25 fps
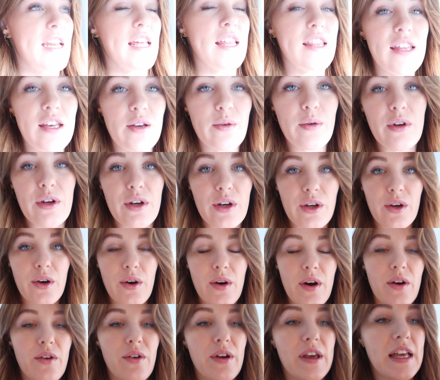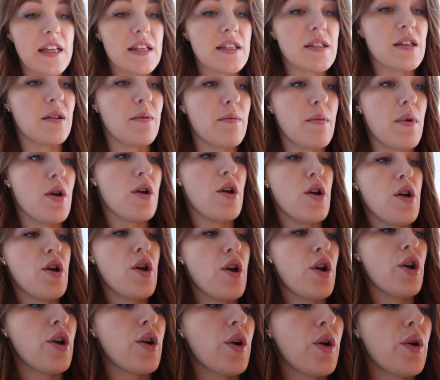then I think we're gonna go out and get some
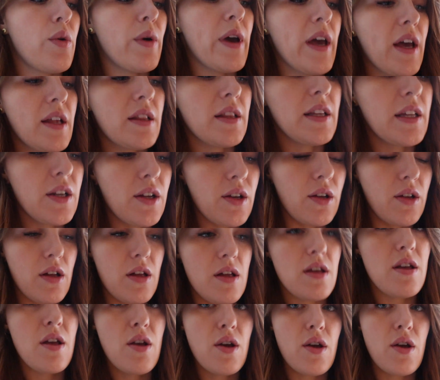quick little